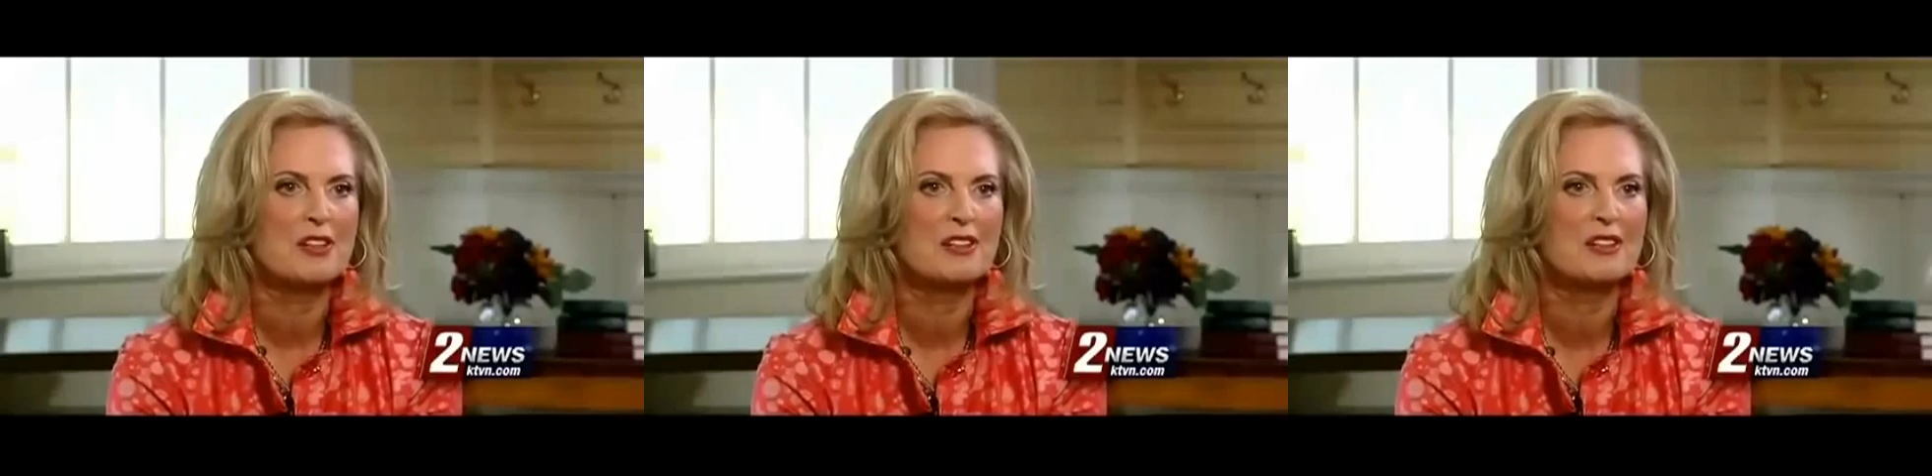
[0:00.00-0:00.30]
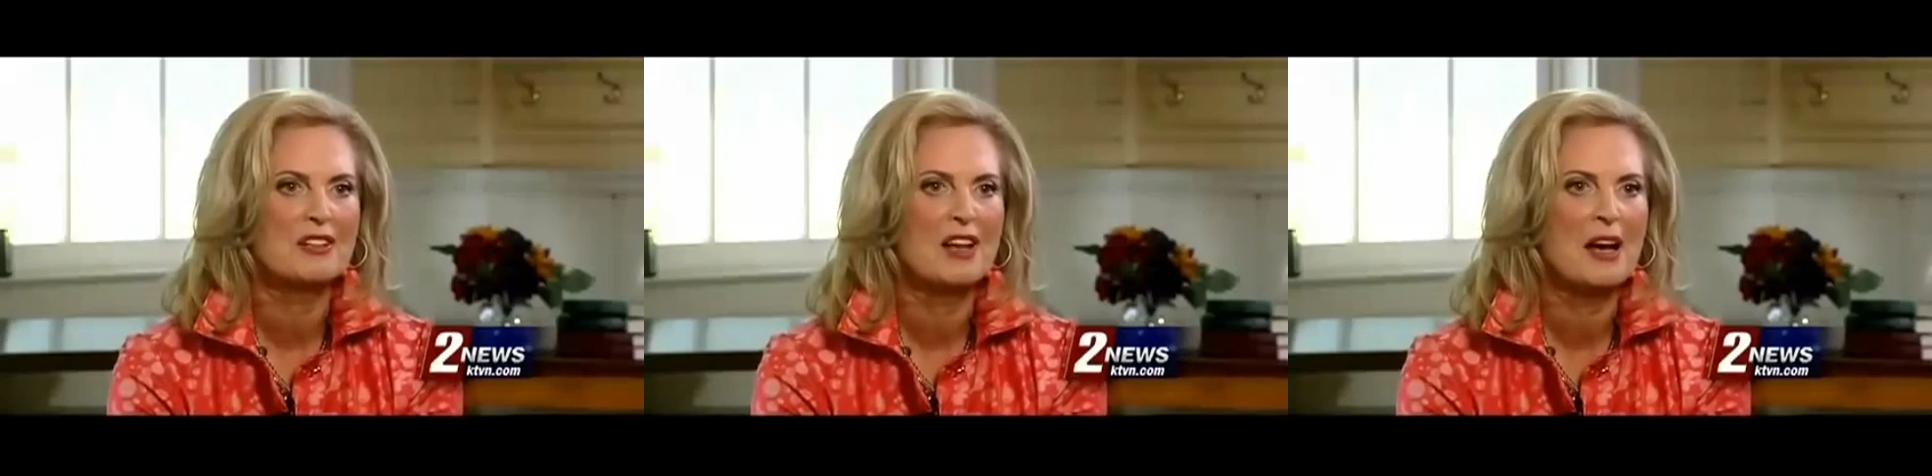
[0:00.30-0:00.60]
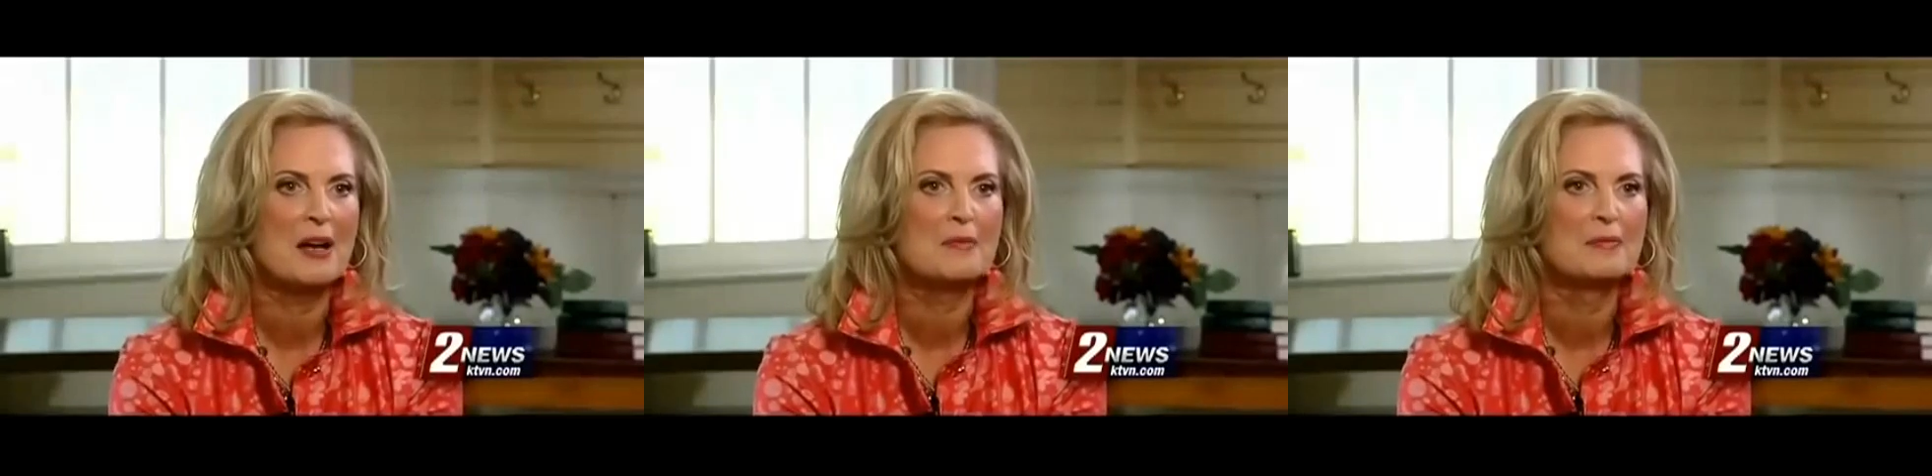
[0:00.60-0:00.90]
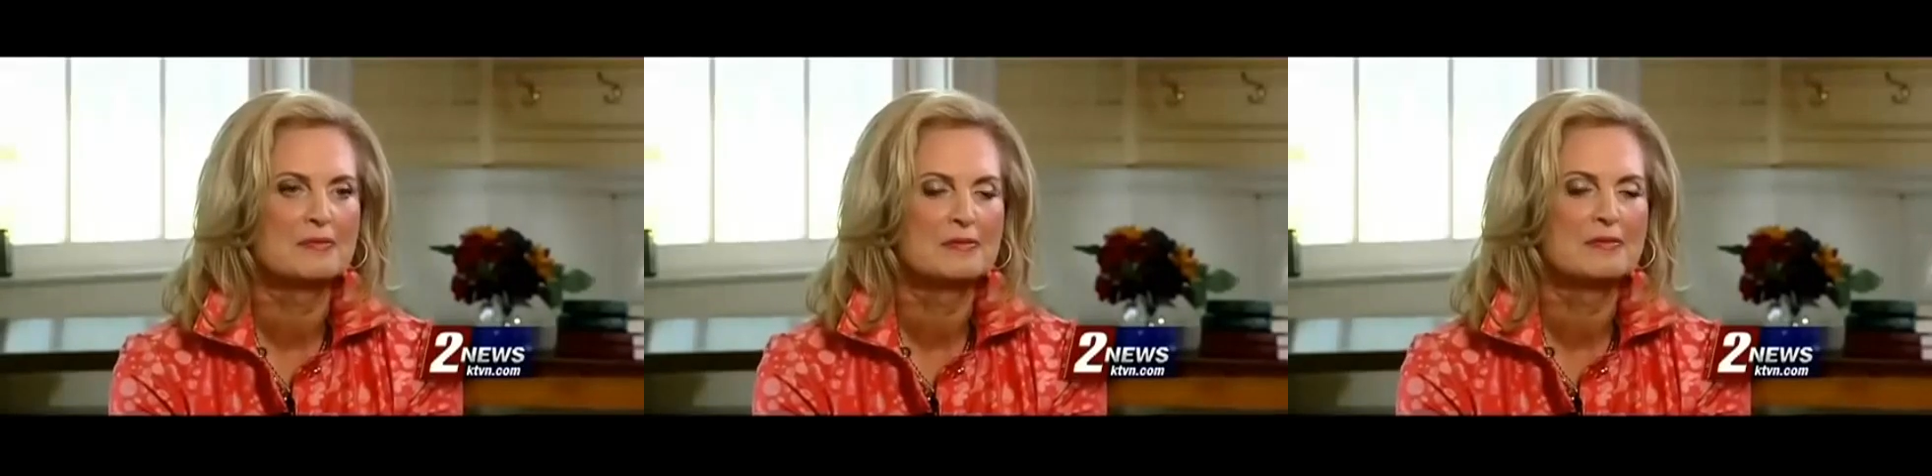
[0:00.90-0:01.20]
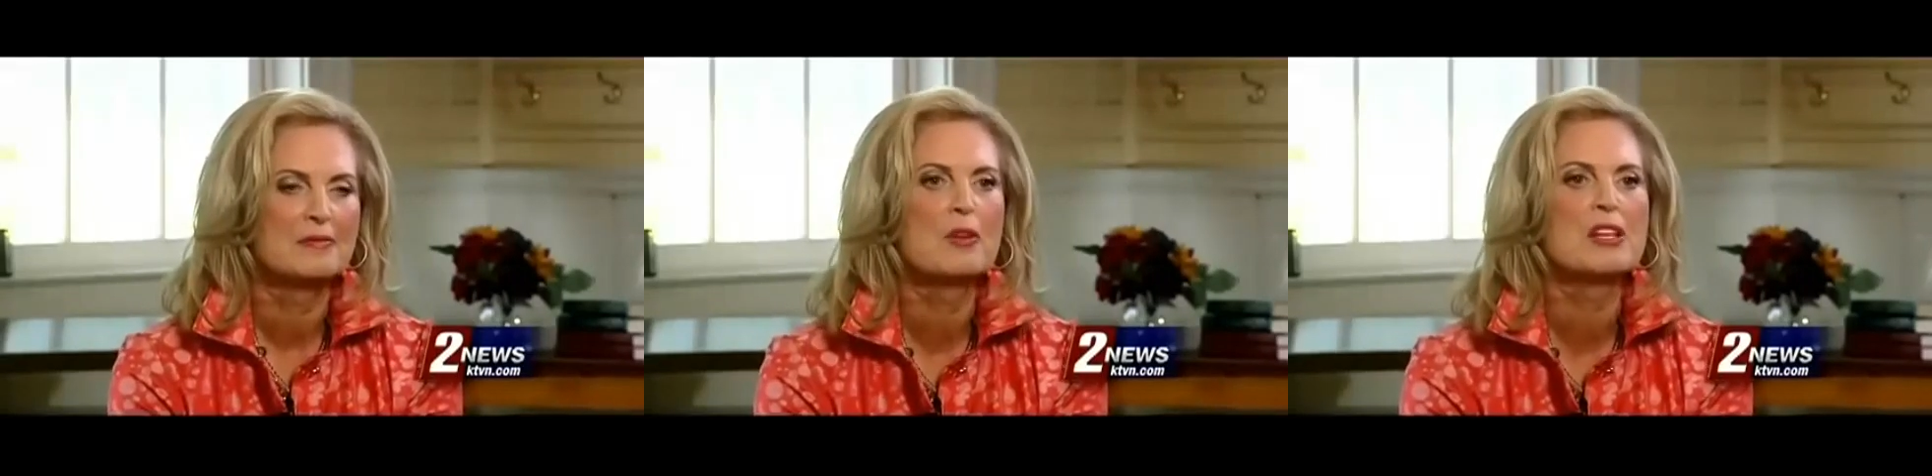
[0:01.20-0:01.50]
the
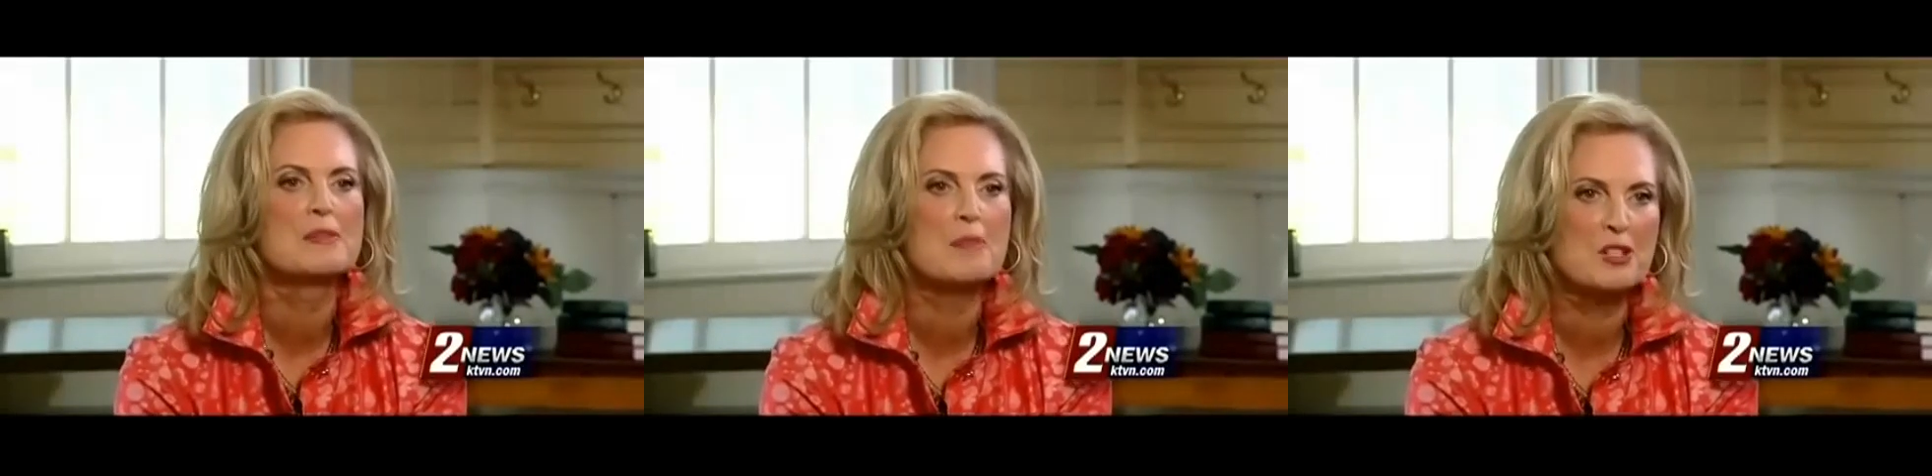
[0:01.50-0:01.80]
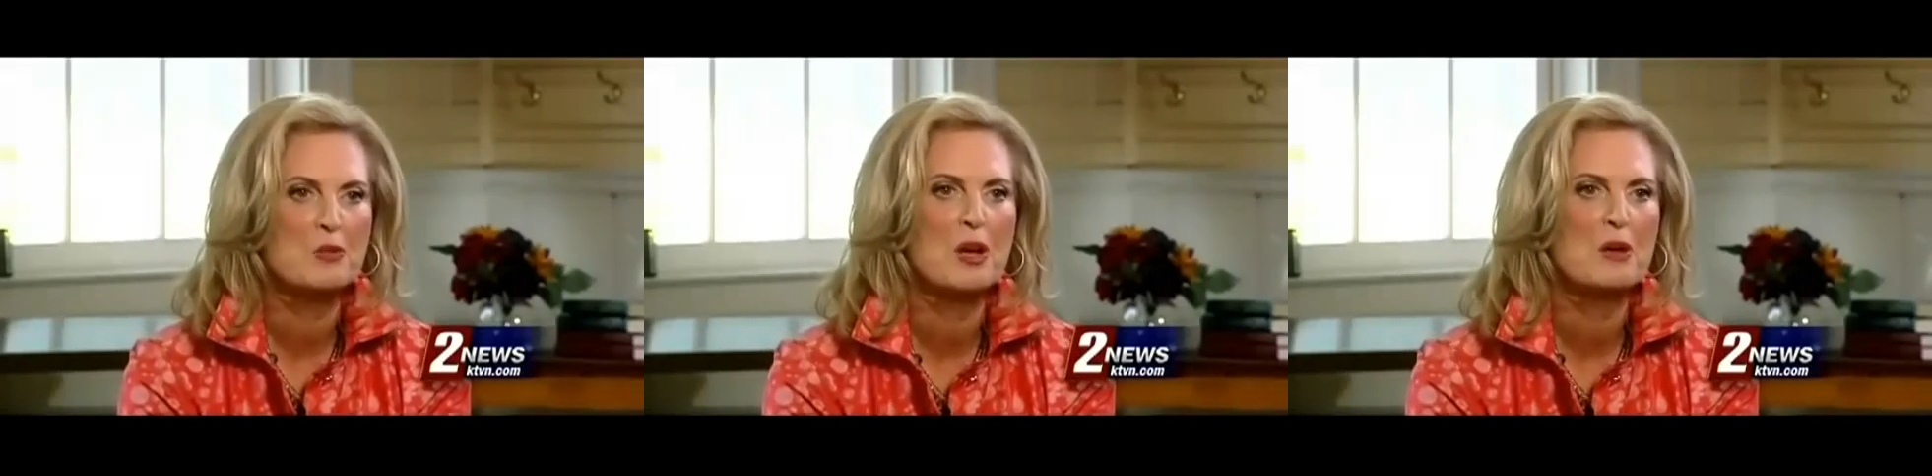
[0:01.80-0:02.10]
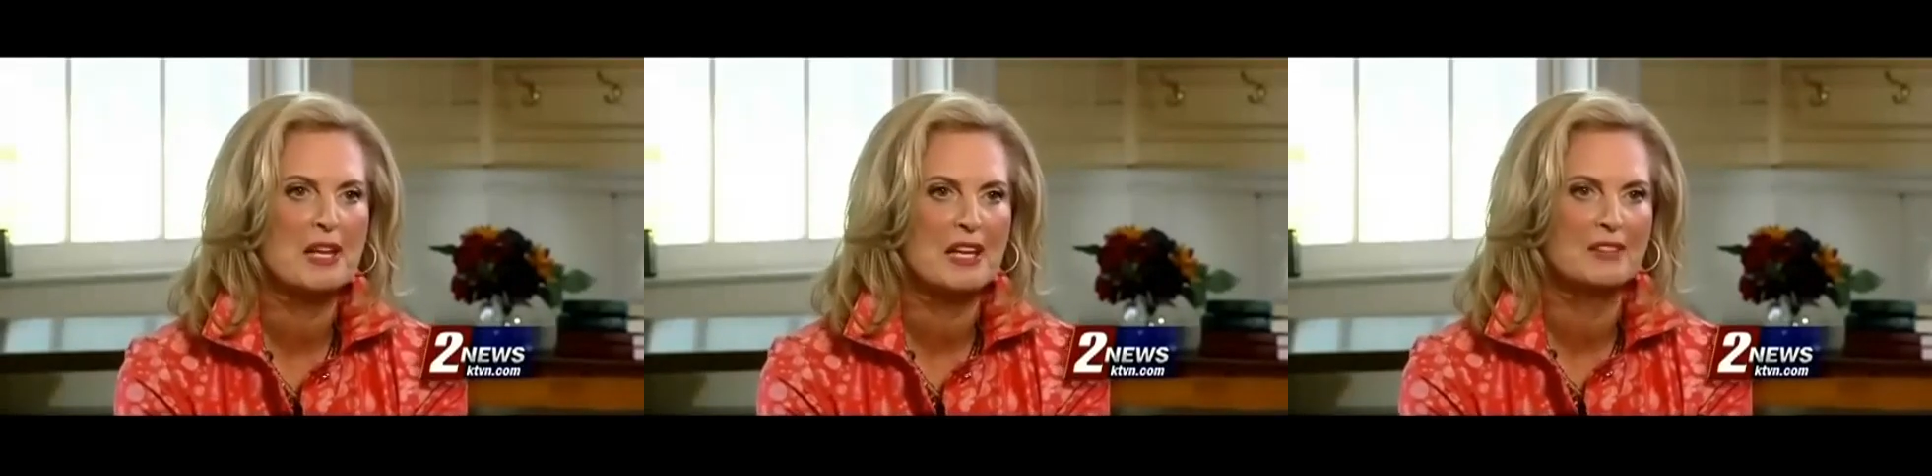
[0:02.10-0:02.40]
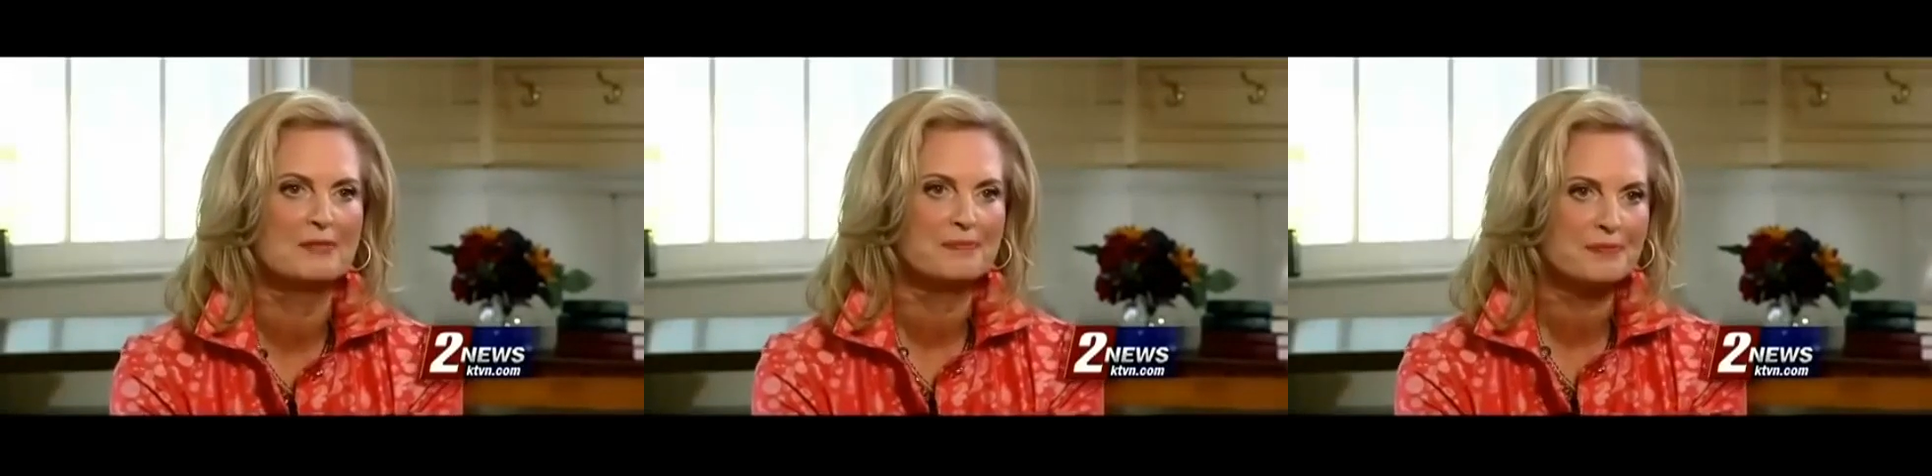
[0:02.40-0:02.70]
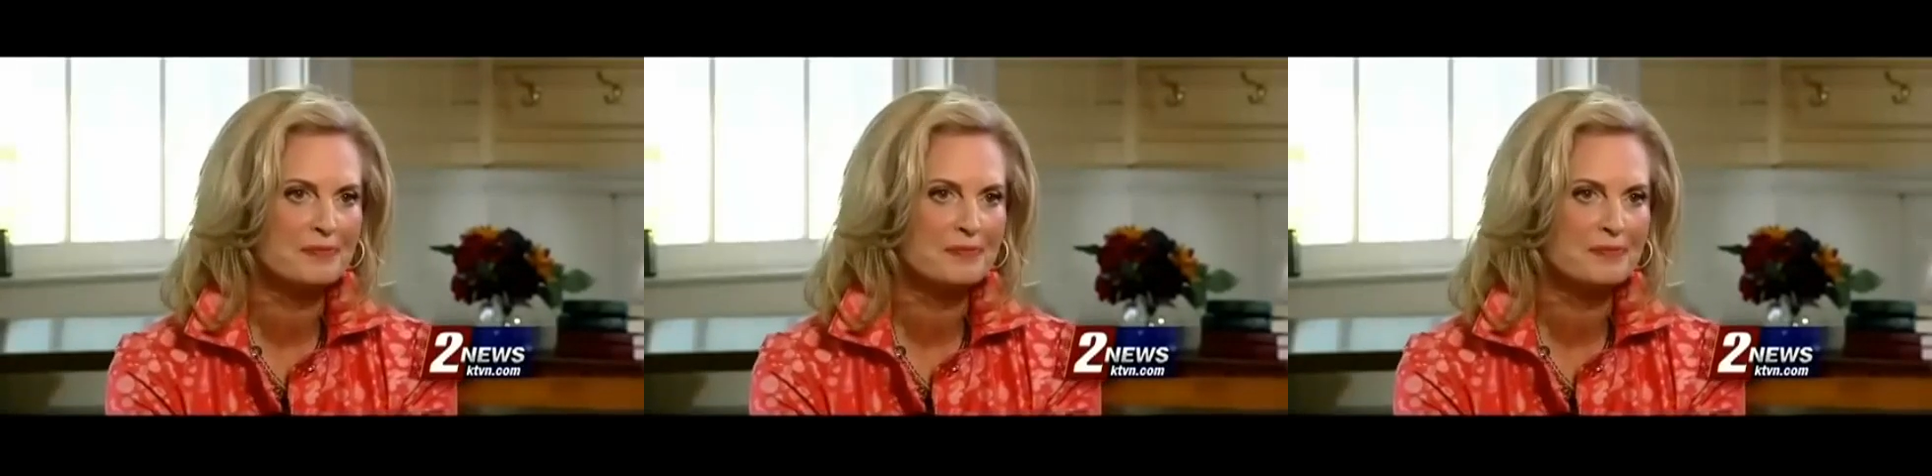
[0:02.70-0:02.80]
his mental well-being.